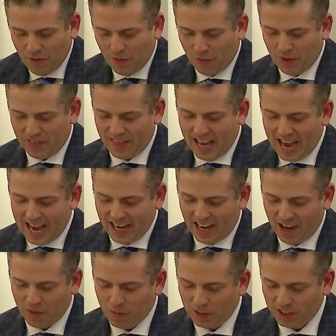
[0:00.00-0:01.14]
With that,
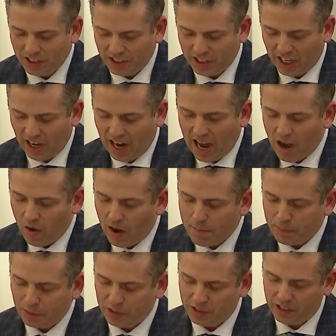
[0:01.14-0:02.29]
I want to share how I
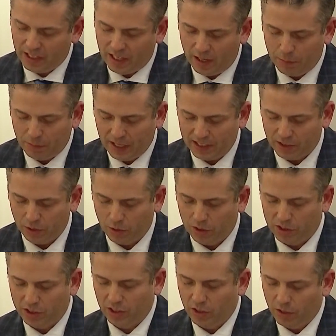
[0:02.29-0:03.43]
personally helped get
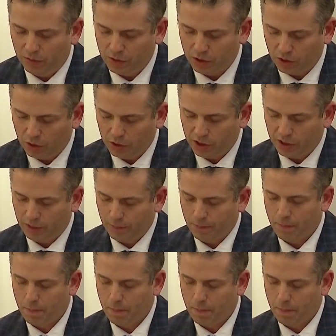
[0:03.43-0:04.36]
tourists to Nova Scotia.